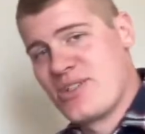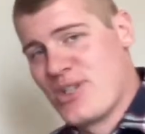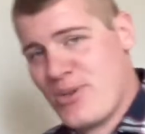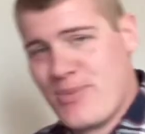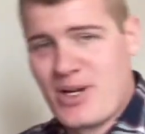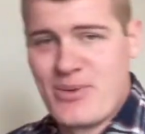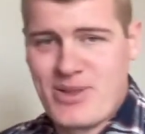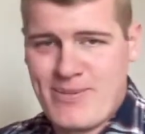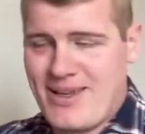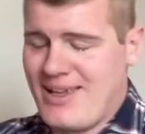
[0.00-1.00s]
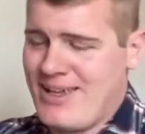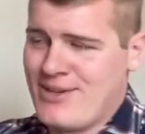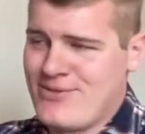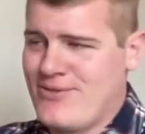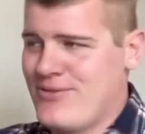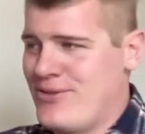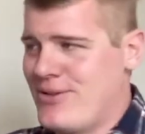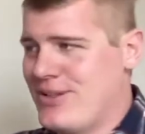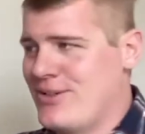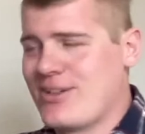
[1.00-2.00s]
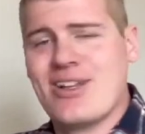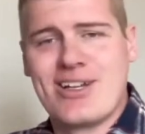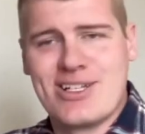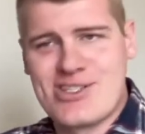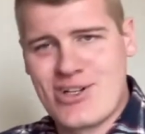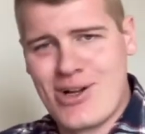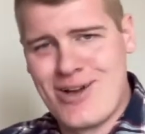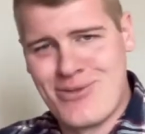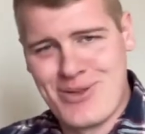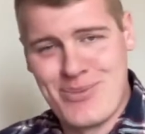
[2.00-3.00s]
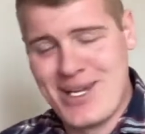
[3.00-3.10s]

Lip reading: so bear with me if they're a little clunky to start off with.